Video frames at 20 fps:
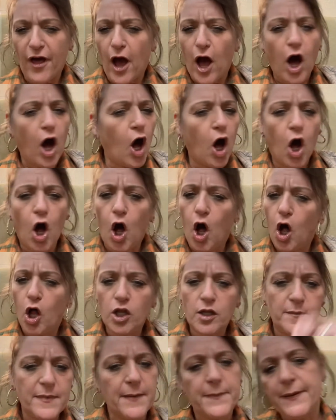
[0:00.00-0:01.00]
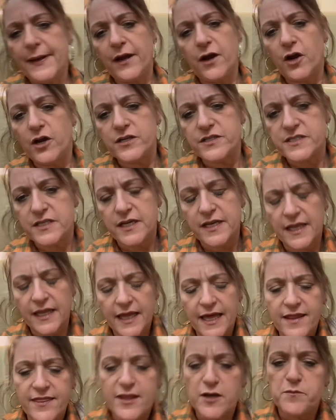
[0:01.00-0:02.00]
all of my parents and
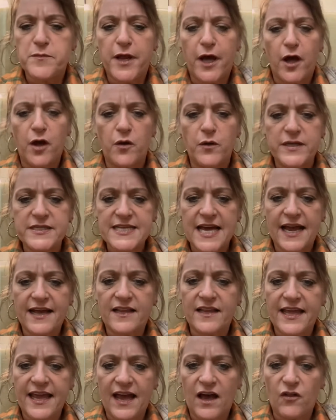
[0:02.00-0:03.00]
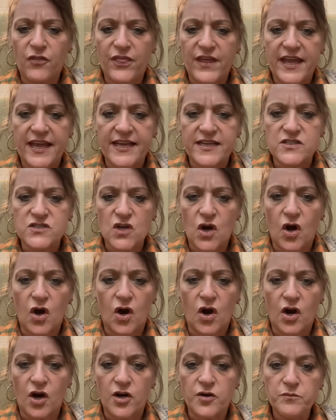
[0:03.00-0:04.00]
let them know exactly how things
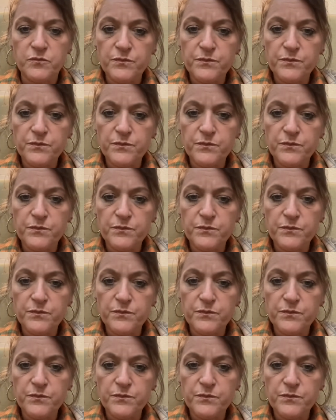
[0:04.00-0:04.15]
are,